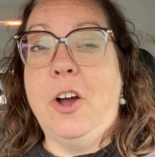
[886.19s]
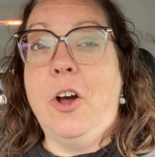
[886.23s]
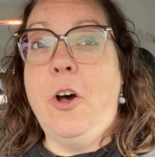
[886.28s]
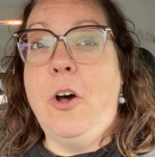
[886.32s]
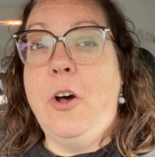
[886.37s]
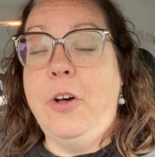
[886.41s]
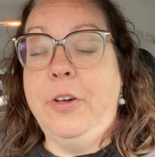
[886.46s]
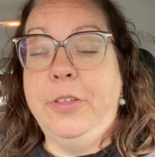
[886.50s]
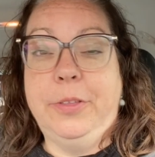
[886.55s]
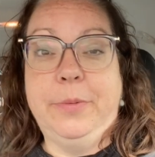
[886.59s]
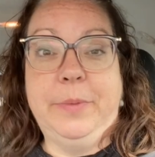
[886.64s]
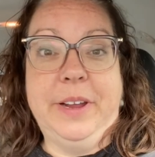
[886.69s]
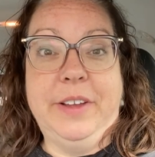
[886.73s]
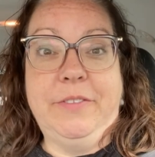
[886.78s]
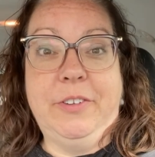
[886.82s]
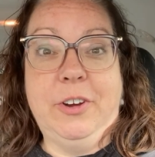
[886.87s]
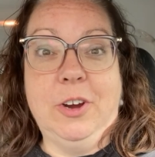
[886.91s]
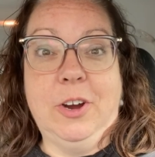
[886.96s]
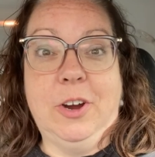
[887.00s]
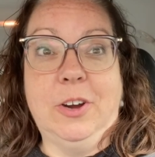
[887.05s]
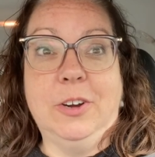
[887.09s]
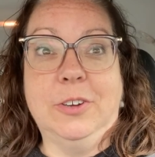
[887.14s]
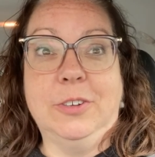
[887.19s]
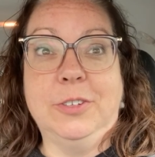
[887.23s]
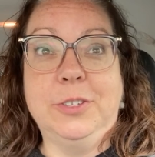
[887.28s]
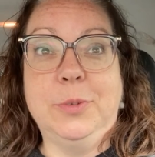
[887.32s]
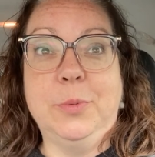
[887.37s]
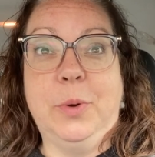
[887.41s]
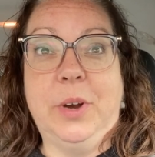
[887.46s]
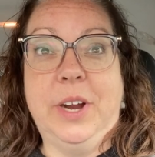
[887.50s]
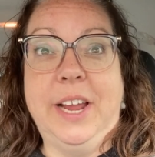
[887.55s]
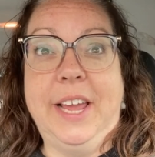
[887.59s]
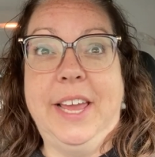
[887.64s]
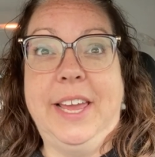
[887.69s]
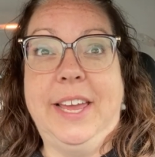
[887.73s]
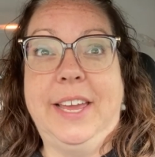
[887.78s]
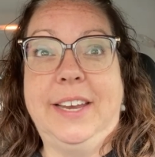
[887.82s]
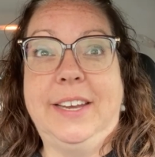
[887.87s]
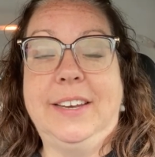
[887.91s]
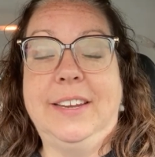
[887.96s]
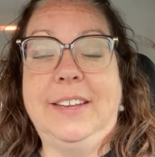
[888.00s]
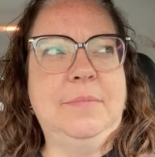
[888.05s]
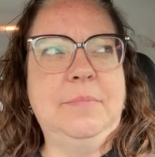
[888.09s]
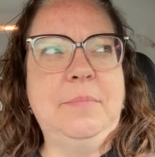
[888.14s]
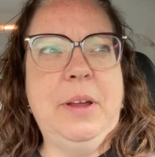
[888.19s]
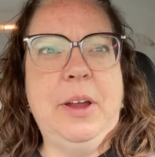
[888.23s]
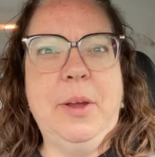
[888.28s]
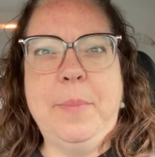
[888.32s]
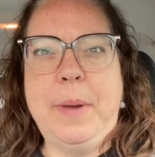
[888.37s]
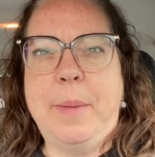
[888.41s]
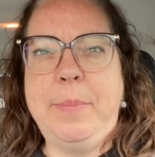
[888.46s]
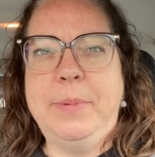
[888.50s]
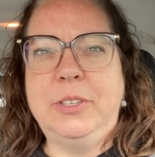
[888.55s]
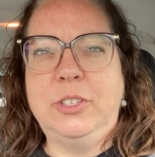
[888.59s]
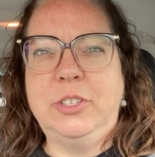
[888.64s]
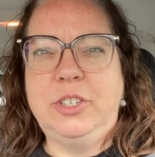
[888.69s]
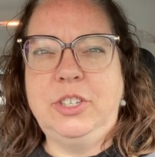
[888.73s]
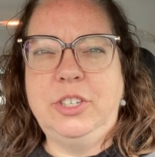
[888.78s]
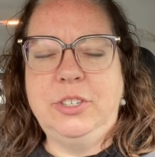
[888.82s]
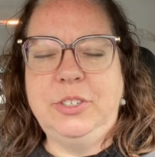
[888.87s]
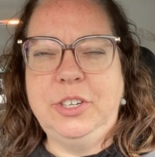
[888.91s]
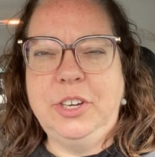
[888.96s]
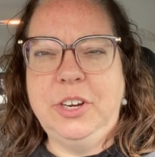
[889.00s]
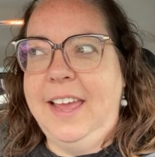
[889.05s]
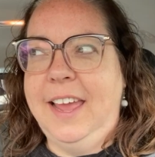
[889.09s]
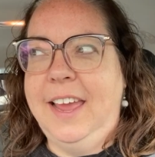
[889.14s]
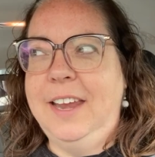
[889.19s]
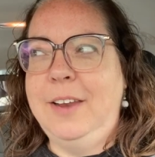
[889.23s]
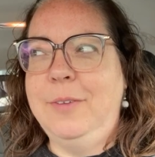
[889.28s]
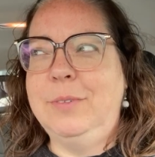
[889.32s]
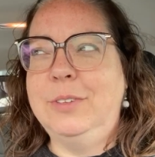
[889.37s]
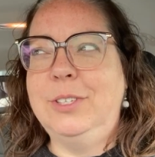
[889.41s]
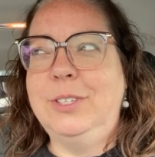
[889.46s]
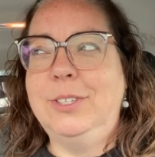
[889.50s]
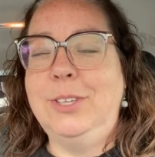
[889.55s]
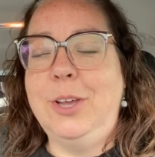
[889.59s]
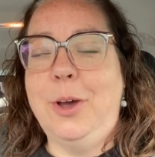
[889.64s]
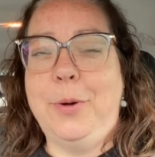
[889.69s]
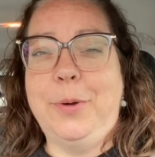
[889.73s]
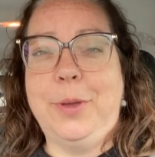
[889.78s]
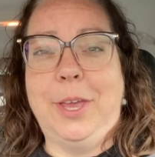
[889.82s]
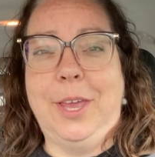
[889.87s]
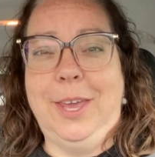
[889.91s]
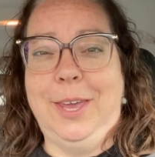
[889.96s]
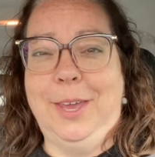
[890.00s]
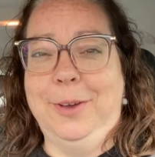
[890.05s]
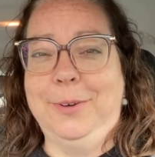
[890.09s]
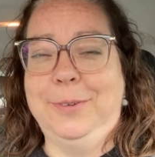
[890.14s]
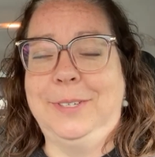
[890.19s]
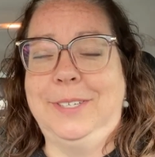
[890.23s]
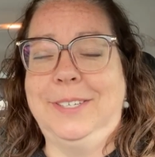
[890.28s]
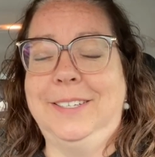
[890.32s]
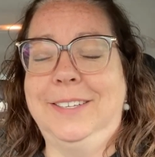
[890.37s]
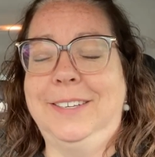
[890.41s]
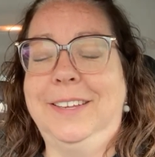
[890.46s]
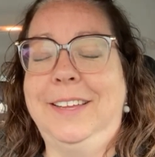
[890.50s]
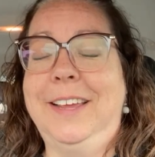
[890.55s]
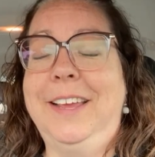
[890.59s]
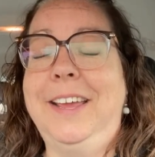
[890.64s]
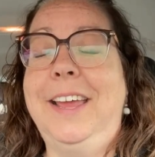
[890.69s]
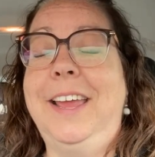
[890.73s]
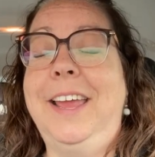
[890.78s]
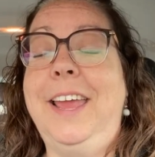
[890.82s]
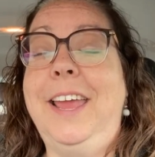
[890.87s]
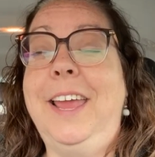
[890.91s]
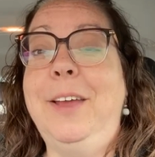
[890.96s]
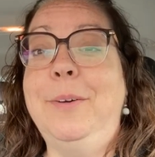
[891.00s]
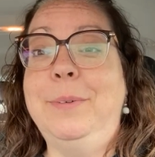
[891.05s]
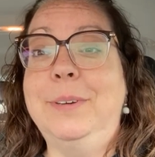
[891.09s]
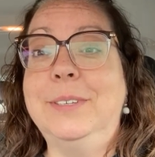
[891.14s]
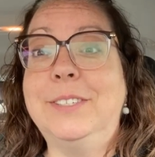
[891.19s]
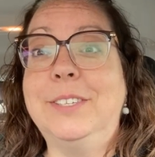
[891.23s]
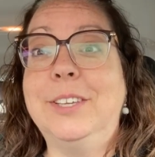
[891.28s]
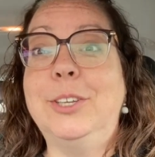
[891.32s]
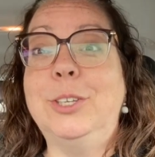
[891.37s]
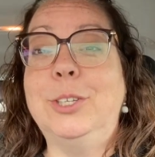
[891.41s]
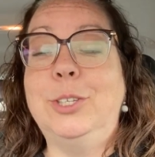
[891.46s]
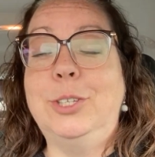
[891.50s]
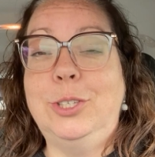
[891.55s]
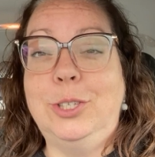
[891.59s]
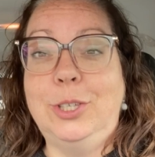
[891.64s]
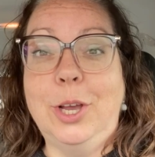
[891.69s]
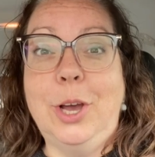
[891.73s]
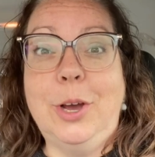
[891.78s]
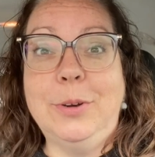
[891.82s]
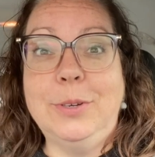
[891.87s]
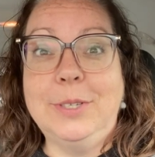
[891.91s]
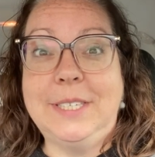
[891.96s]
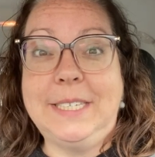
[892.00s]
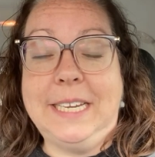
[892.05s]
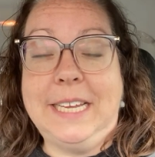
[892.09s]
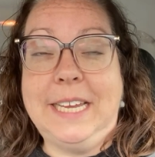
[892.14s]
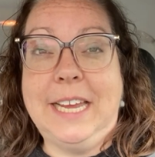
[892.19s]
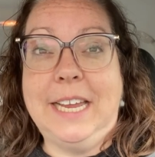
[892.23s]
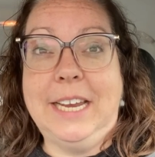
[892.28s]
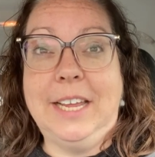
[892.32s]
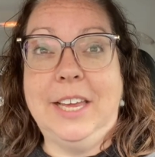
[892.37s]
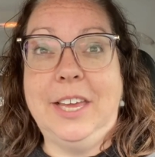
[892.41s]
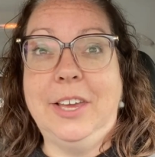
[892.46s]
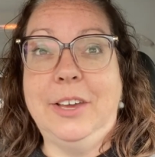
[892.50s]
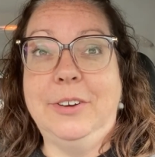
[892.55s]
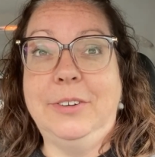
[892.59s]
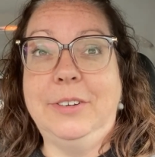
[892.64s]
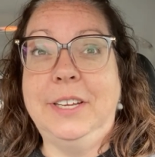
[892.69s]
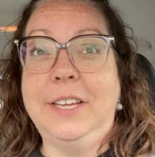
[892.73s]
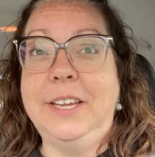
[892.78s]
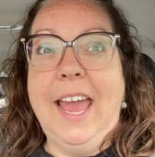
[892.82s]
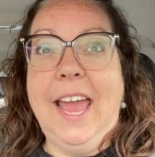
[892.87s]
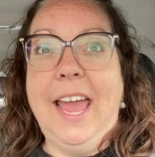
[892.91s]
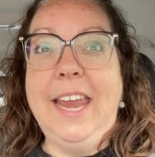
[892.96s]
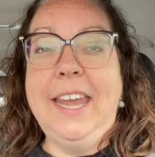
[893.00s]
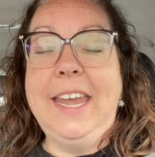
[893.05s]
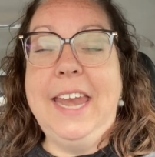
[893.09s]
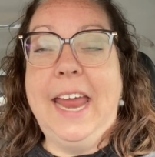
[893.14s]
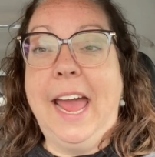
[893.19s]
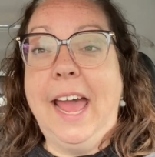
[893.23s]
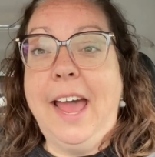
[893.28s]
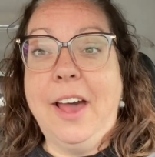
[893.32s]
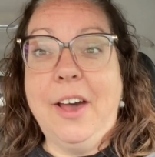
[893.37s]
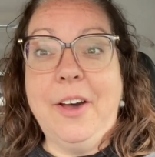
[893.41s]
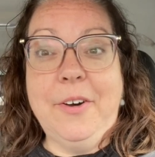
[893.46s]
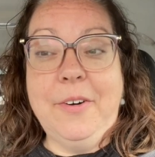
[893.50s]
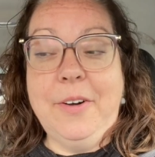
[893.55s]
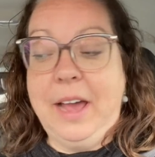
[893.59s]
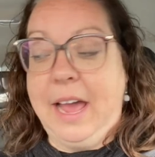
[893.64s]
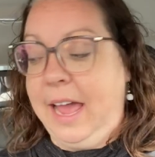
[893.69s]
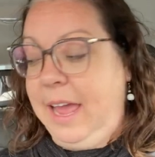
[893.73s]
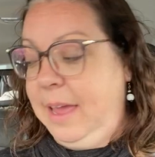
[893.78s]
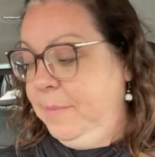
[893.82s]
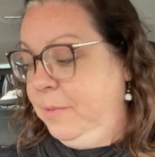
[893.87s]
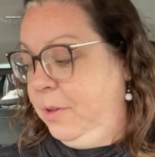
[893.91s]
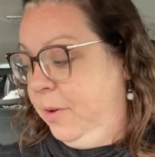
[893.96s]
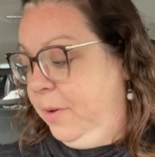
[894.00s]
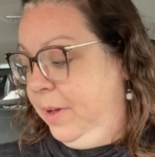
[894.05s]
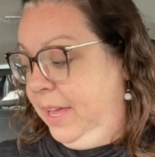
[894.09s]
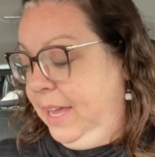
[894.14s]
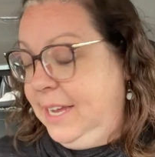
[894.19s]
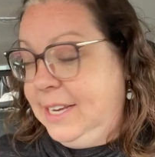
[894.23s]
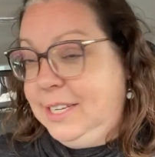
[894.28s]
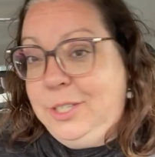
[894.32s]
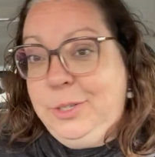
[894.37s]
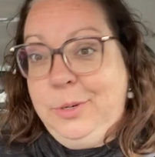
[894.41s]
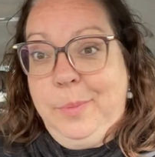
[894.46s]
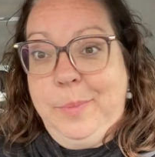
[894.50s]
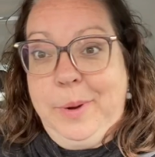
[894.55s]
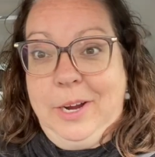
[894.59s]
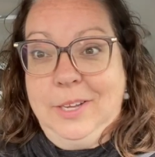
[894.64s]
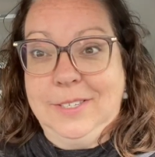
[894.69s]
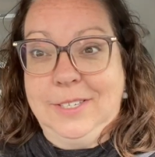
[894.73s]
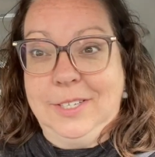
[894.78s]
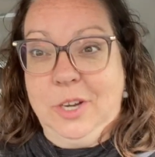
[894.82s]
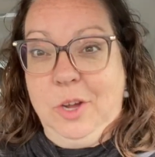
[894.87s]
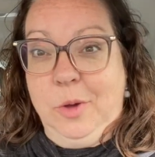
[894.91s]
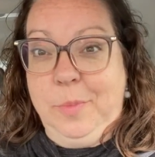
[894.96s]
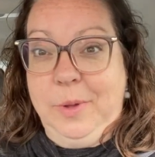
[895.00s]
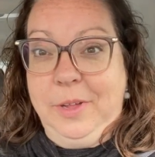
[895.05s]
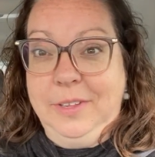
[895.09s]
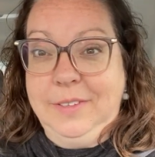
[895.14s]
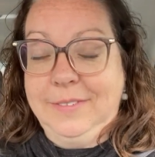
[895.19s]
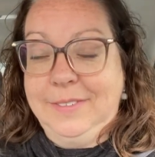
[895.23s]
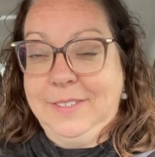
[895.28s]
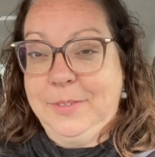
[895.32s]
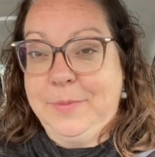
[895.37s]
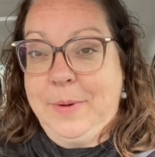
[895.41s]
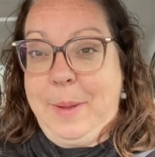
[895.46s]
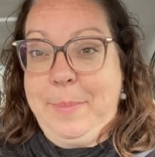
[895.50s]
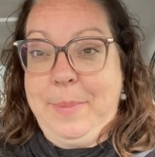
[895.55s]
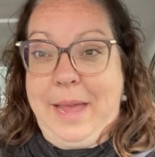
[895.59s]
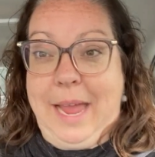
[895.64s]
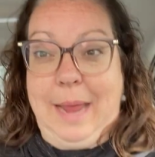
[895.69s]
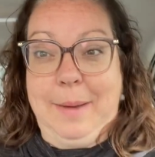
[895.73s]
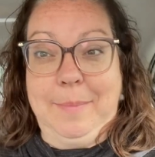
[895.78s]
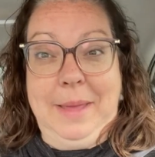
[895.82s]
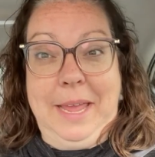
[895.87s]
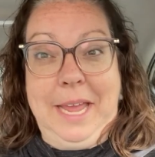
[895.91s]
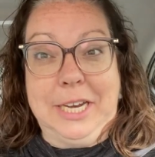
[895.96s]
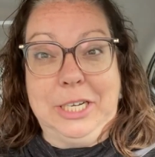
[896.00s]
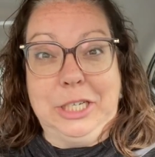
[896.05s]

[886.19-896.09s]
All three of her girls were in Mary Poppins Jr. and it was so cute. It was so stinking cute. And now I'm going into a Barnes & Noble. It's right behind me.